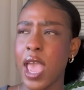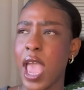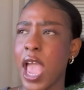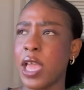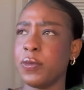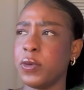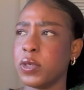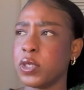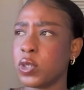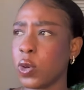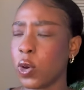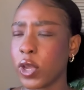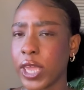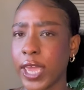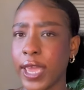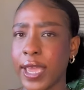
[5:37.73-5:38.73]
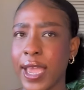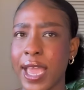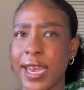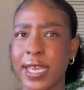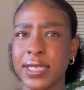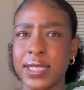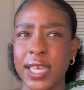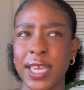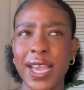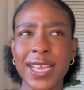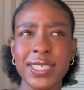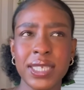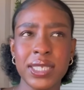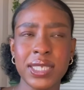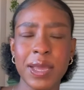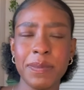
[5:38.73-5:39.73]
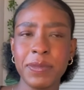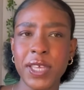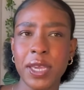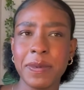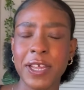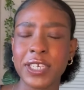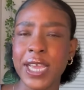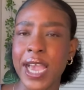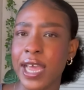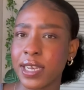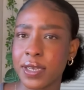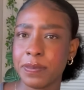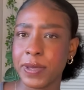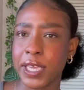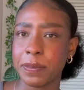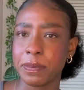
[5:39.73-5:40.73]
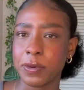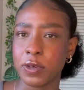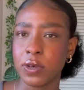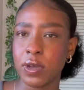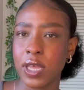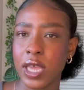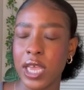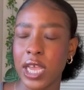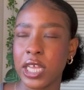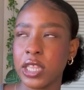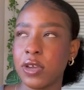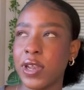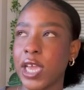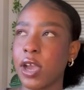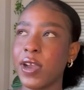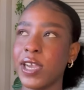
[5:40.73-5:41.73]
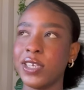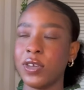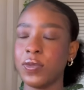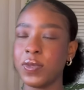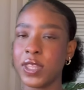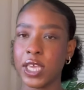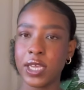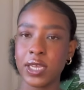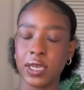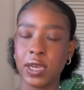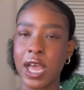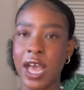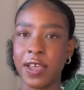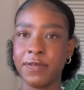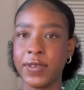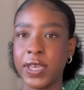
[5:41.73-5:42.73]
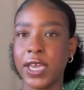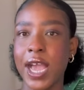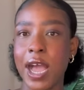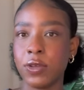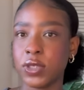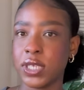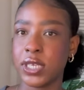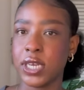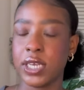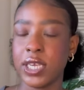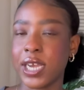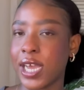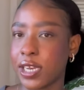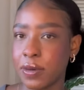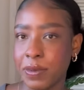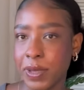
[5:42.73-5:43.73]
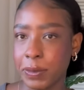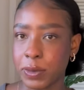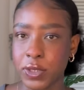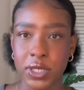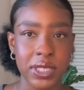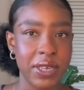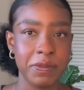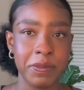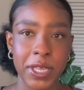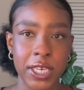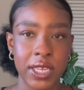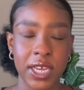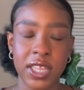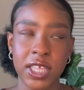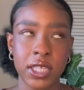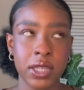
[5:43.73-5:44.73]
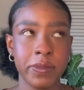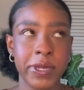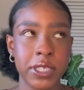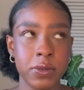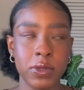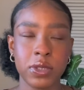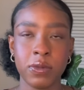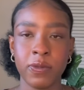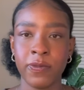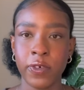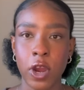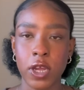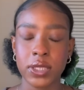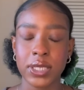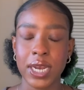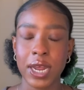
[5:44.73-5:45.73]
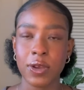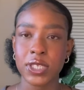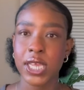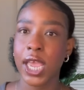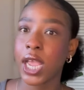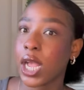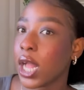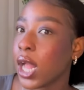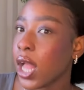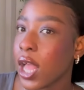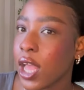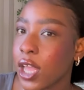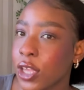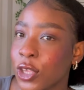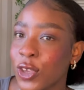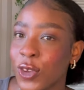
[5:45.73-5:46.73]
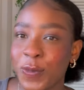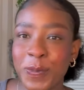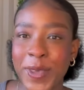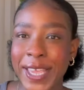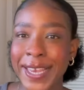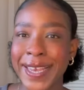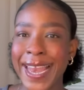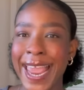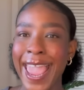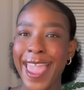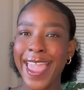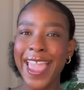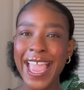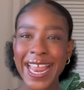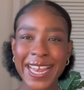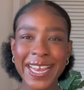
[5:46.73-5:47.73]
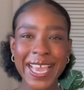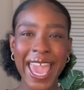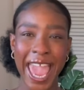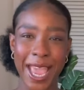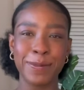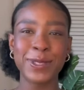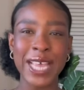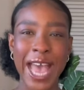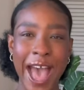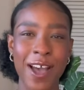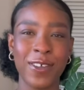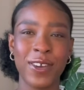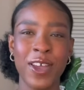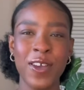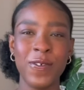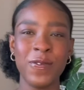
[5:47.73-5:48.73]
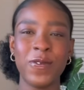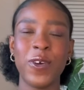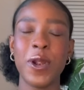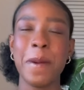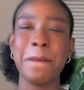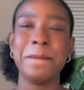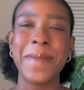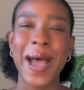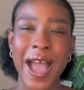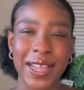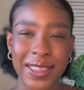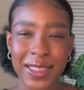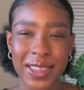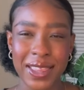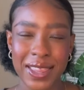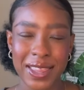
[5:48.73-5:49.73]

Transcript: and we were talking, and I think I said something about colored people, and they were like, oh, I don't think I've encountered any colored people since I've been here. I think the person was from France. And I was like, you've been in Cape Town for a month